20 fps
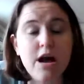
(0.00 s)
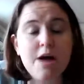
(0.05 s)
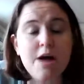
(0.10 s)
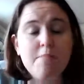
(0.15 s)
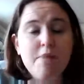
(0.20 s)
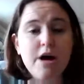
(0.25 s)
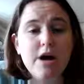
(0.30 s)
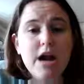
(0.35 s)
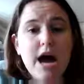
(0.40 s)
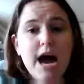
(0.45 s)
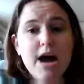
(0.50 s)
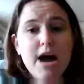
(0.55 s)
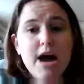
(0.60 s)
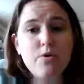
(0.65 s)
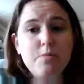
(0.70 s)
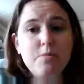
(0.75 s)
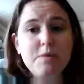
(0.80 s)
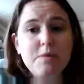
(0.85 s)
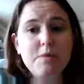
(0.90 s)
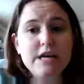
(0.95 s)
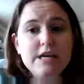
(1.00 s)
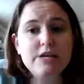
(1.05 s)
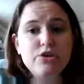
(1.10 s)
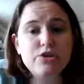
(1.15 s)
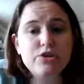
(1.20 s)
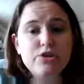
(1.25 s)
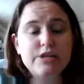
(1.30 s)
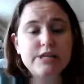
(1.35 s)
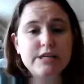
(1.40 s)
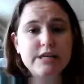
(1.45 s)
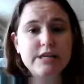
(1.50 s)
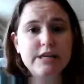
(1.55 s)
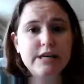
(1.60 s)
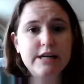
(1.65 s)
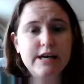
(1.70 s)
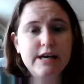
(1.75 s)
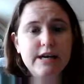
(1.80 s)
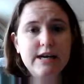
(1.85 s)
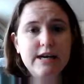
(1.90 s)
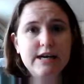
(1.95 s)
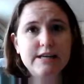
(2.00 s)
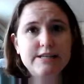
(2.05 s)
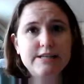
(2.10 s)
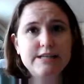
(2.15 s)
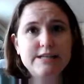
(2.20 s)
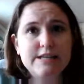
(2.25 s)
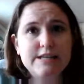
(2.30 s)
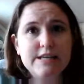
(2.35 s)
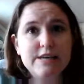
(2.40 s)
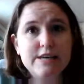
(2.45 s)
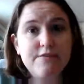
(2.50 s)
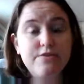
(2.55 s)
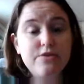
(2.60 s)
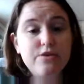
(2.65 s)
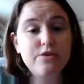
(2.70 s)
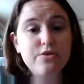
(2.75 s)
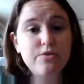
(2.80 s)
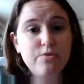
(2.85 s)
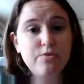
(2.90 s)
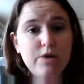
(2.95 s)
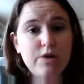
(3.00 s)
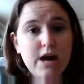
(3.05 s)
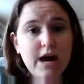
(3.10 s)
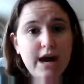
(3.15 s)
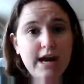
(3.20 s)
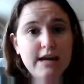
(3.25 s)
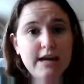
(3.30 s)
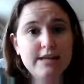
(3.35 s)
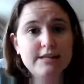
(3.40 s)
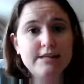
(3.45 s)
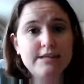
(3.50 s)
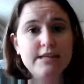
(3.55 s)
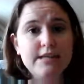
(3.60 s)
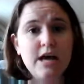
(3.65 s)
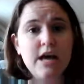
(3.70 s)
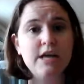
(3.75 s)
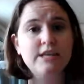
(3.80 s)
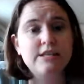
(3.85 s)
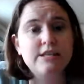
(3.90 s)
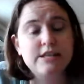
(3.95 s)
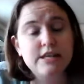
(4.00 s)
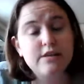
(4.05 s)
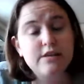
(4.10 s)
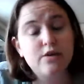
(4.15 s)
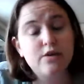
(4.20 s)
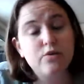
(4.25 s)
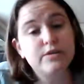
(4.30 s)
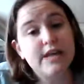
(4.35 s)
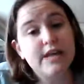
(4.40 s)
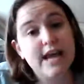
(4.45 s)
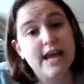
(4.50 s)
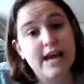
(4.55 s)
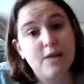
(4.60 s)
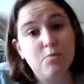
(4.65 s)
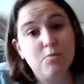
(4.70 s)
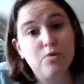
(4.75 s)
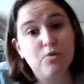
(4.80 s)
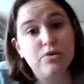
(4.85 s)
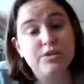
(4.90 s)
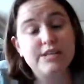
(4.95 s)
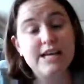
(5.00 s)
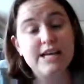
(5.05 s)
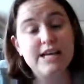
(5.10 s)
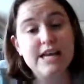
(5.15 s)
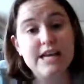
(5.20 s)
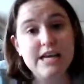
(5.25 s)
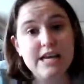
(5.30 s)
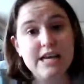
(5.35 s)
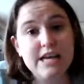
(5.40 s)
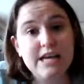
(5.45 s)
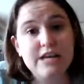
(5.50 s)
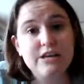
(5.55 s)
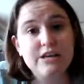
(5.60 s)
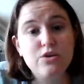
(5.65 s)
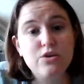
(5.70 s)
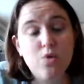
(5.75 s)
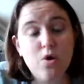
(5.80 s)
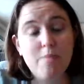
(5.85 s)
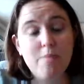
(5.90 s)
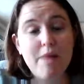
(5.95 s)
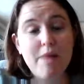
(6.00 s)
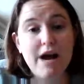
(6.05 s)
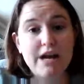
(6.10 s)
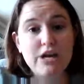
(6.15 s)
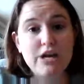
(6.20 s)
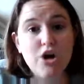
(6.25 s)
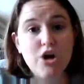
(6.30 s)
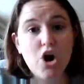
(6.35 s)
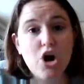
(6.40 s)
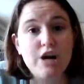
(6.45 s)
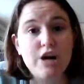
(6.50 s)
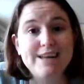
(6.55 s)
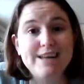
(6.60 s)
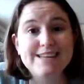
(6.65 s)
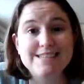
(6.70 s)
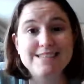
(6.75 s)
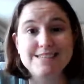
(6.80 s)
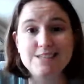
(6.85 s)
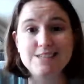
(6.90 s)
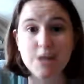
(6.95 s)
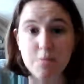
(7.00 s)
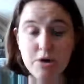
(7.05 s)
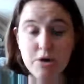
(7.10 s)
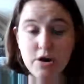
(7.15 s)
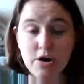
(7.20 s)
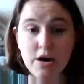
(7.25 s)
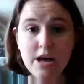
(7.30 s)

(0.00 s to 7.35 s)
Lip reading: But I would be interested to see if you guys see those animals in your backyard in summer,